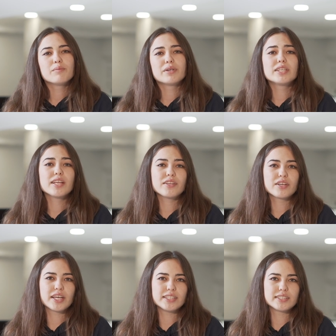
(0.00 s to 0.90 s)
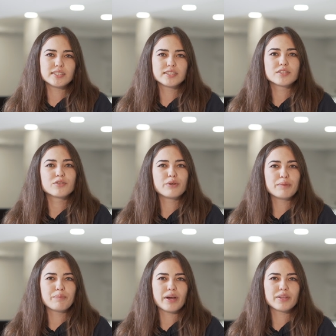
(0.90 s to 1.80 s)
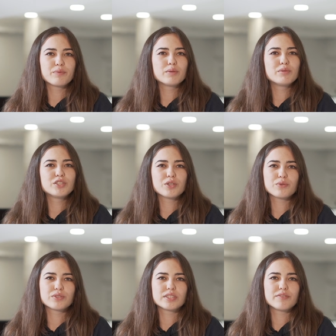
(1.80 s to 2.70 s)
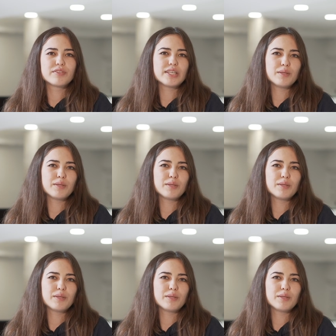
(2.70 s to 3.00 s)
but in other cases, the red path will be chosen if the